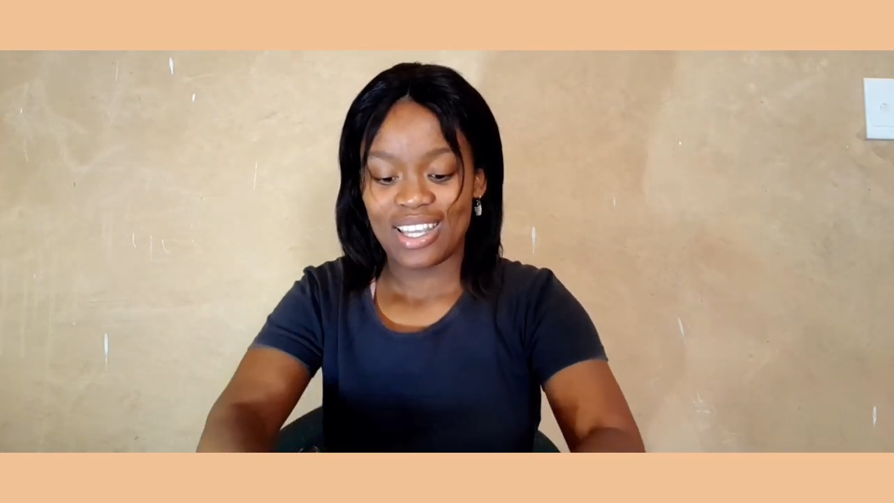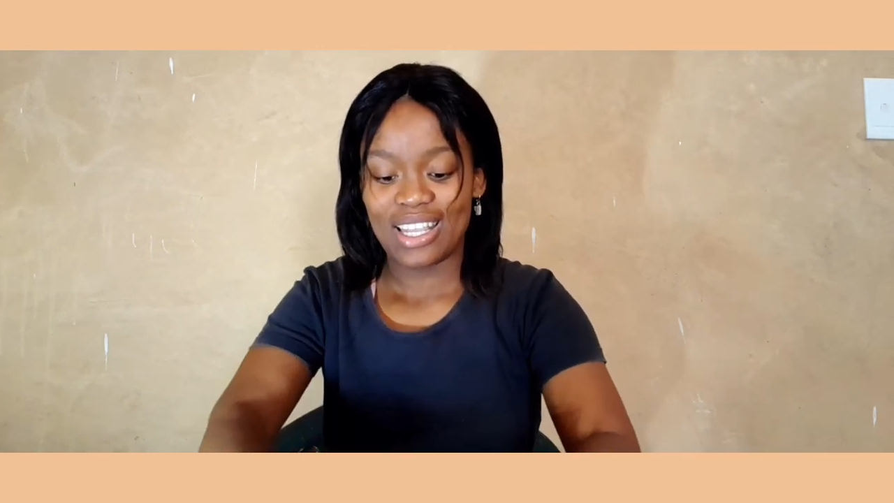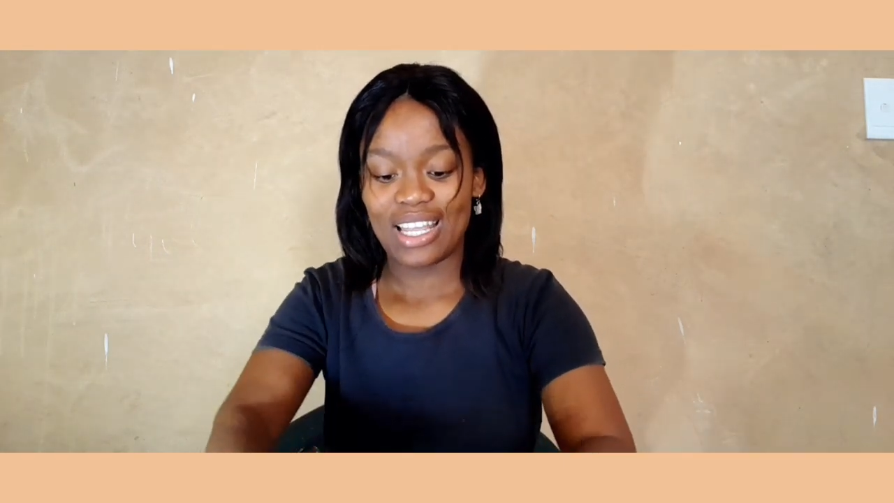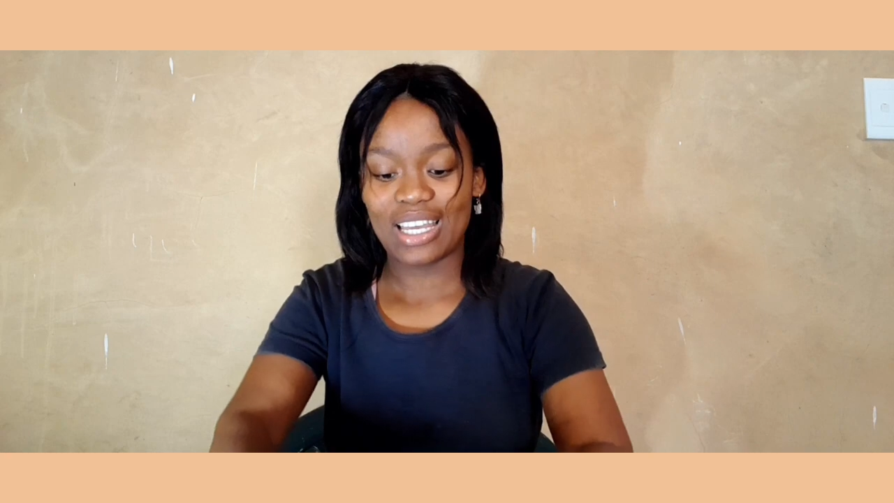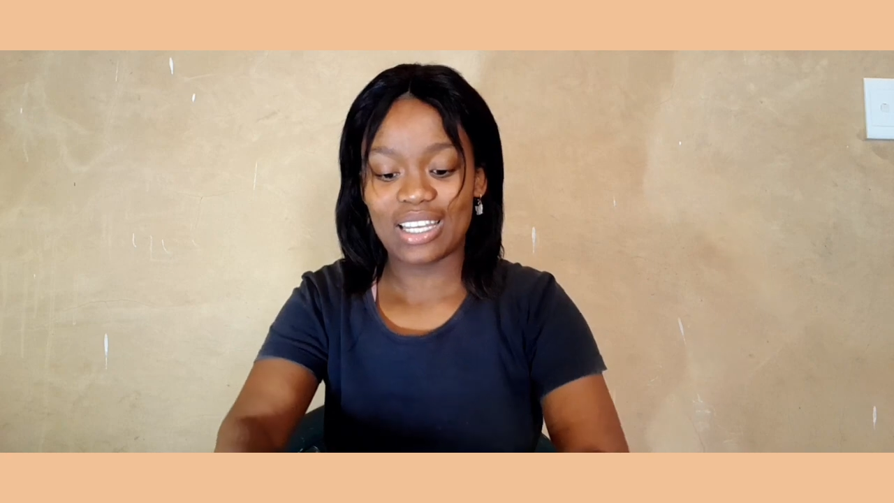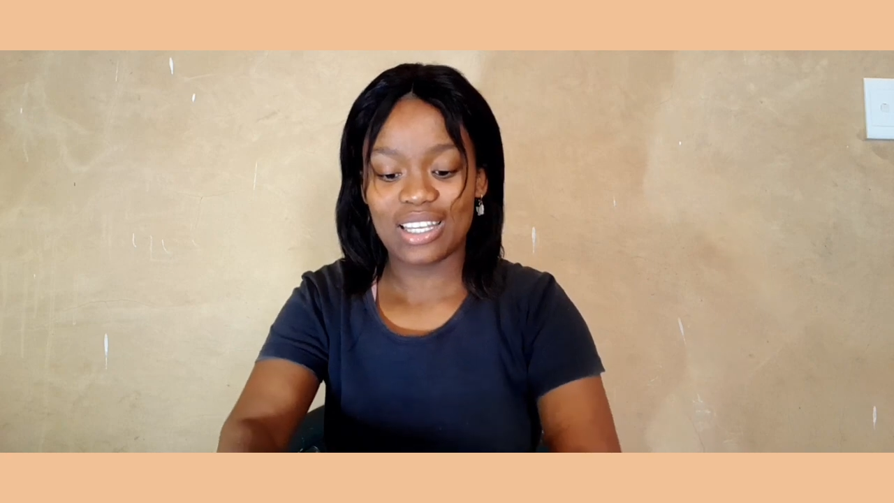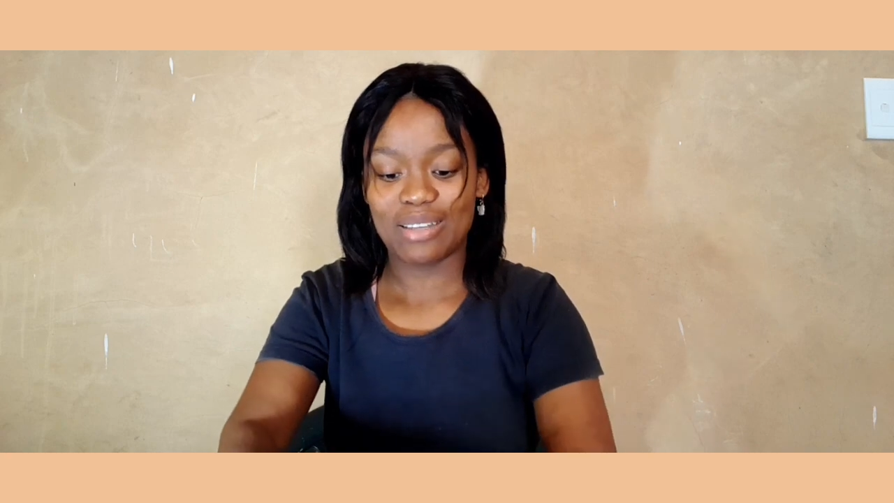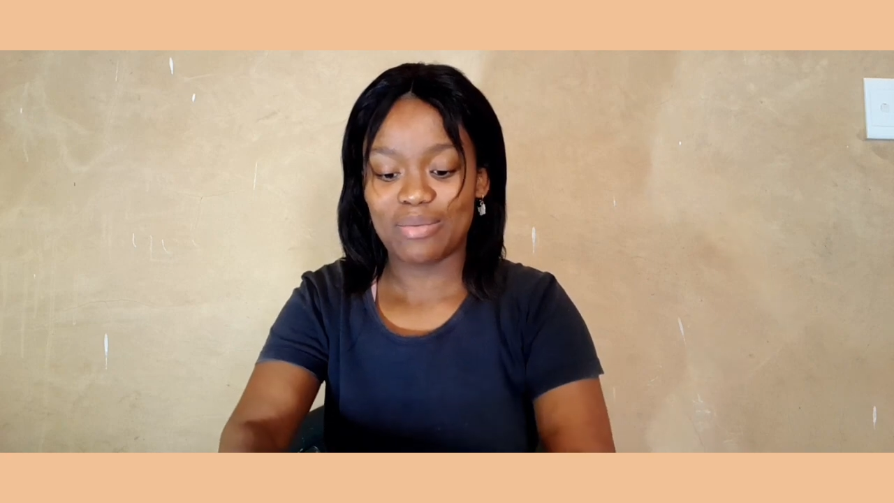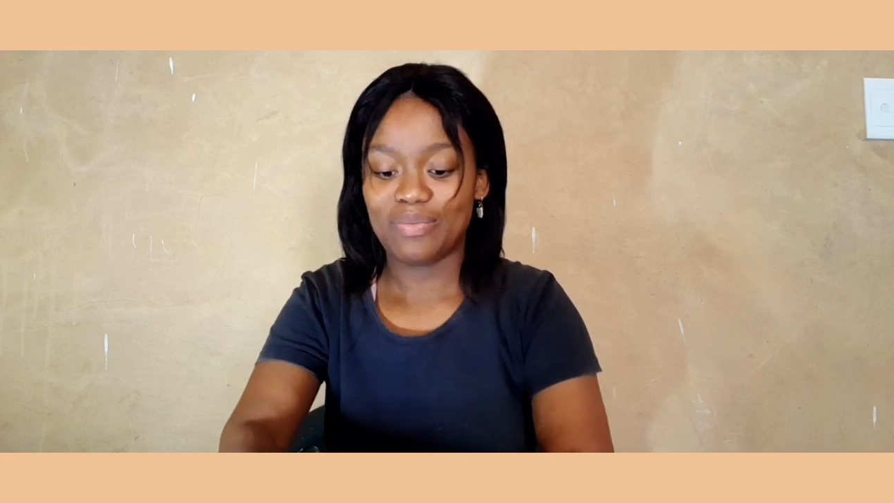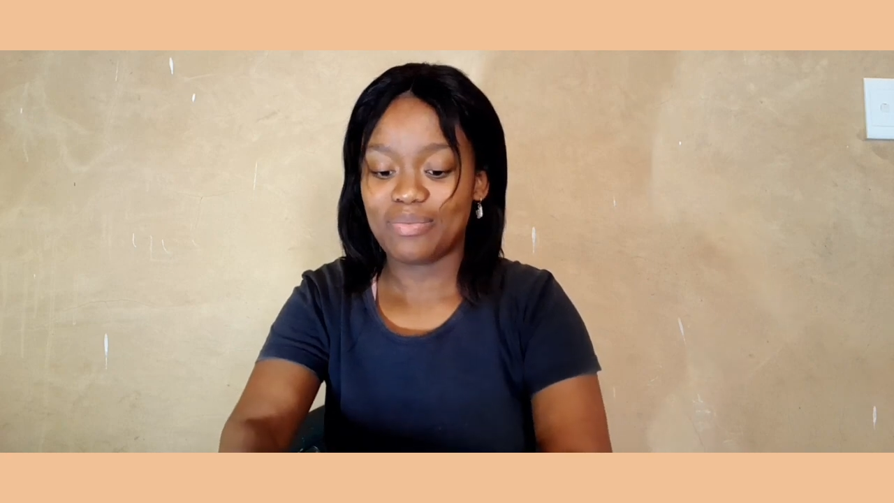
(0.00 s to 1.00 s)
Like,
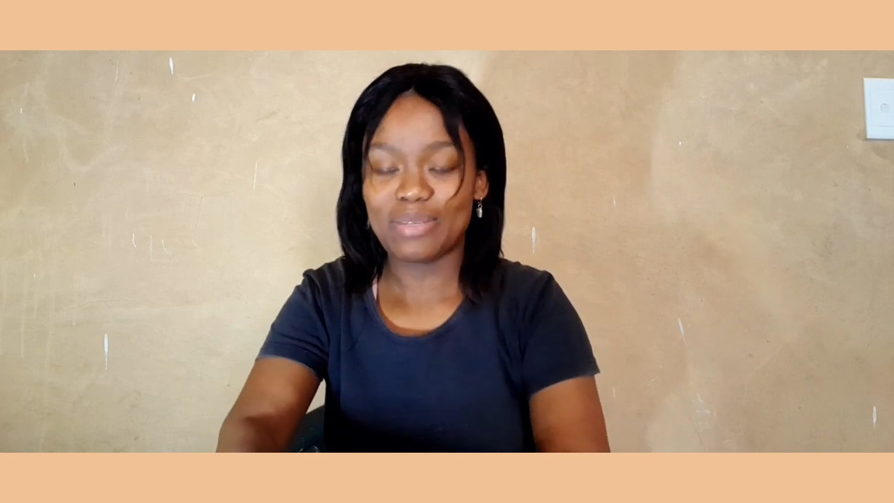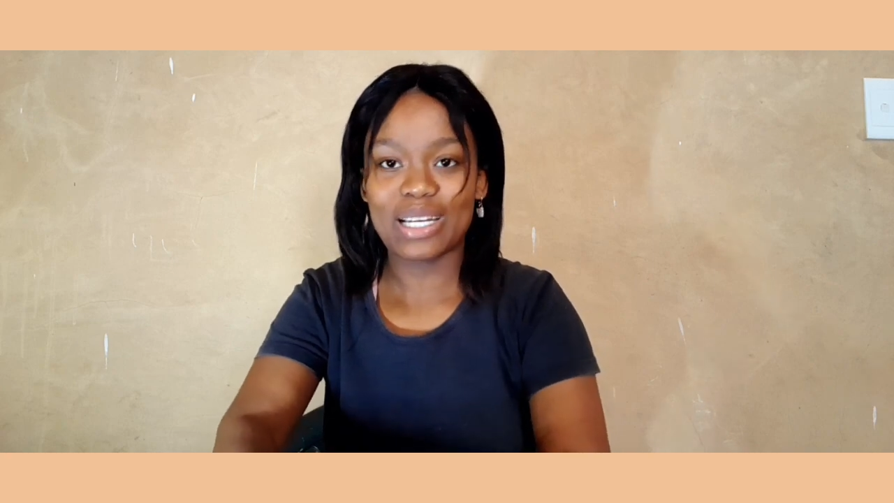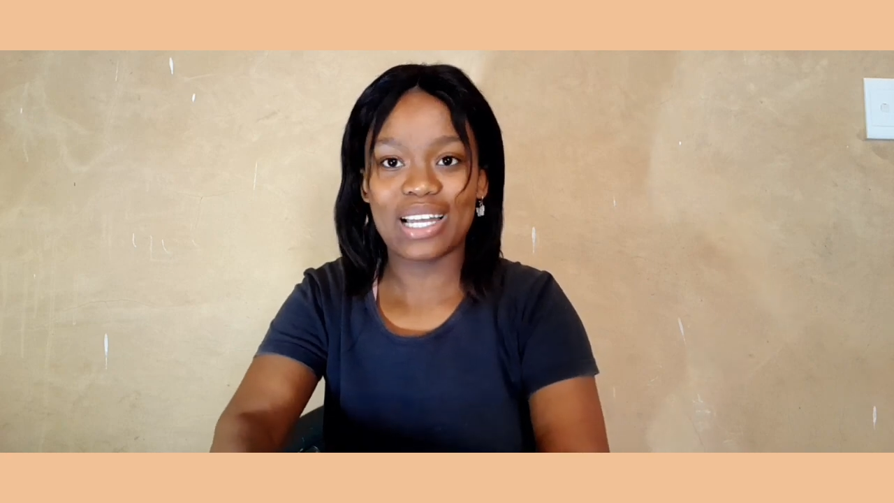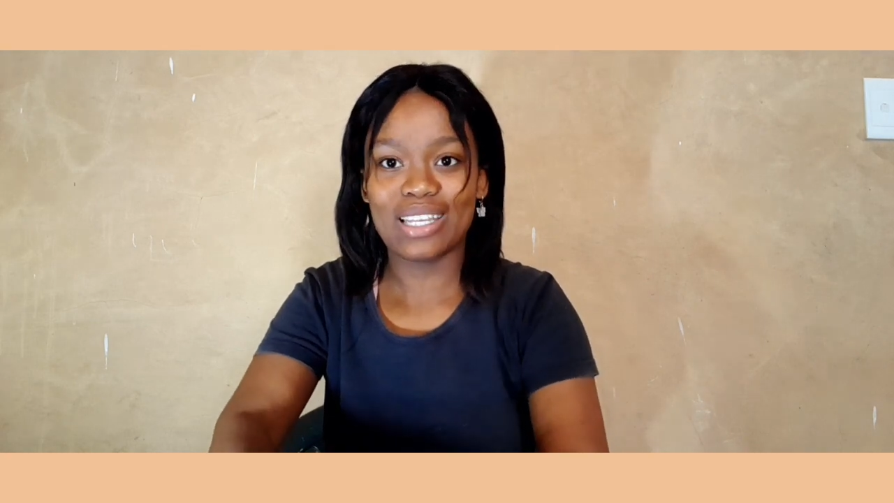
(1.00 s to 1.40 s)
because